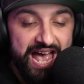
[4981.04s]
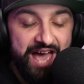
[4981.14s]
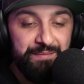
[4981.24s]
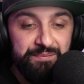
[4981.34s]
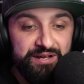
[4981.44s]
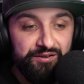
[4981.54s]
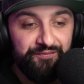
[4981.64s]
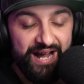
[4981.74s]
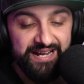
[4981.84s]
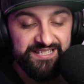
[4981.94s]
And maybe he'll
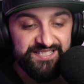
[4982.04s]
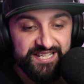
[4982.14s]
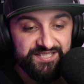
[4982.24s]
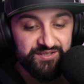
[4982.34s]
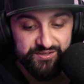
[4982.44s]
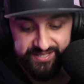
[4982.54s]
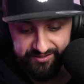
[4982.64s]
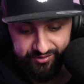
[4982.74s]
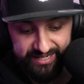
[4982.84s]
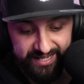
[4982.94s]
find his testicles
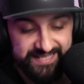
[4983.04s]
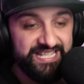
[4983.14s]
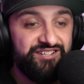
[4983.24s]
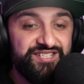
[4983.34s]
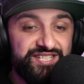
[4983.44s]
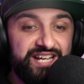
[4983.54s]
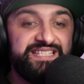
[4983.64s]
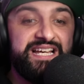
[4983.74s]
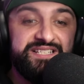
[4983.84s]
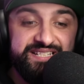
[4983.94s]
and realize they're inside
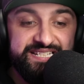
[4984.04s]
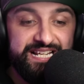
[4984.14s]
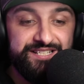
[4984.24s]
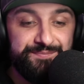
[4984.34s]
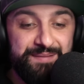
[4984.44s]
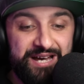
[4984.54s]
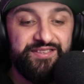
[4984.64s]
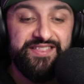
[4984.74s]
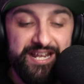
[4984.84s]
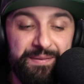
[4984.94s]
Satya Nadella's
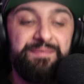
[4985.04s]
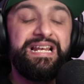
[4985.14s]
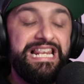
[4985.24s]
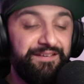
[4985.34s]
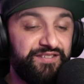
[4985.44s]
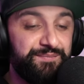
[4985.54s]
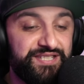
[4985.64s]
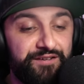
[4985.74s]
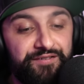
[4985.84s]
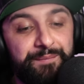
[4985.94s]
mouth. And then maybe lift
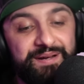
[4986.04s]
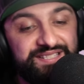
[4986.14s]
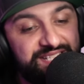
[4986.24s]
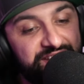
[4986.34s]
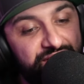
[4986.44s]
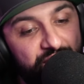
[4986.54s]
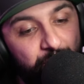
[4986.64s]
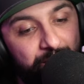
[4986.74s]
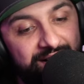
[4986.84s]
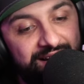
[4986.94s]
himself up and say, you know
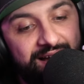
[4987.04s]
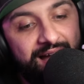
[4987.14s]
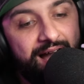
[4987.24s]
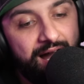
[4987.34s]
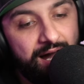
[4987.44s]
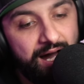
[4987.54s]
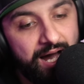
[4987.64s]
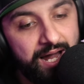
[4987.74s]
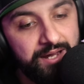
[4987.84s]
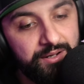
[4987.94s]
what?
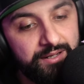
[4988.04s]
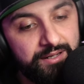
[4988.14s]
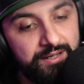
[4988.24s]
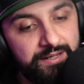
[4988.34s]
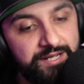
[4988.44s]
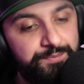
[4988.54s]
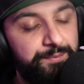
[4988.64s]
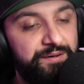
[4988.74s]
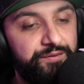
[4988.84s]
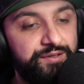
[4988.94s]
I need to
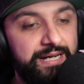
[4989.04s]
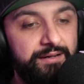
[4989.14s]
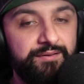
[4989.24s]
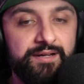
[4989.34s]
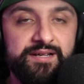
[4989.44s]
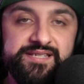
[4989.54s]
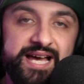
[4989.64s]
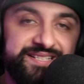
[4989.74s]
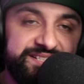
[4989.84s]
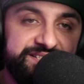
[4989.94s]
put my foot down.
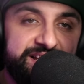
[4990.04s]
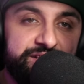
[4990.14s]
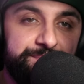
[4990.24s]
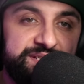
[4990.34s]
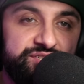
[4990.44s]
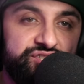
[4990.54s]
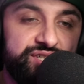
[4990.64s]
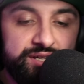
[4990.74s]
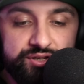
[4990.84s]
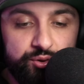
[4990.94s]
Satin Adela, you piece of
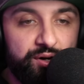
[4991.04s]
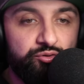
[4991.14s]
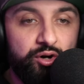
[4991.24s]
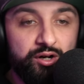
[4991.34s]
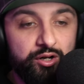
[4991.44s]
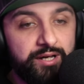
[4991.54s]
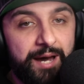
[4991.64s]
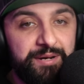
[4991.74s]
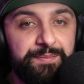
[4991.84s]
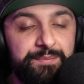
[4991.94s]
shit. You are wrong. Look
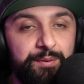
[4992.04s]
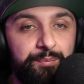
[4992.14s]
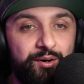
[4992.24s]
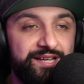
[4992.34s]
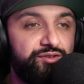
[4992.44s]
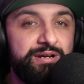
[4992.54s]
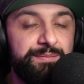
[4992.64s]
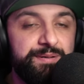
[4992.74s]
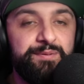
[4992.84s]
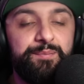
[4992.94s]
how many people bought it. Three
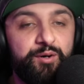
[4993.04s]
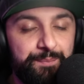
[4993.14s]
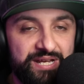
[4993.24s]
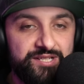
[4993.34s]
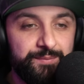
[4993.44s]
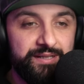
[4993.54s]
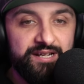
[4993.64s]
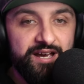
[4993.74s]
people bought Pentiment.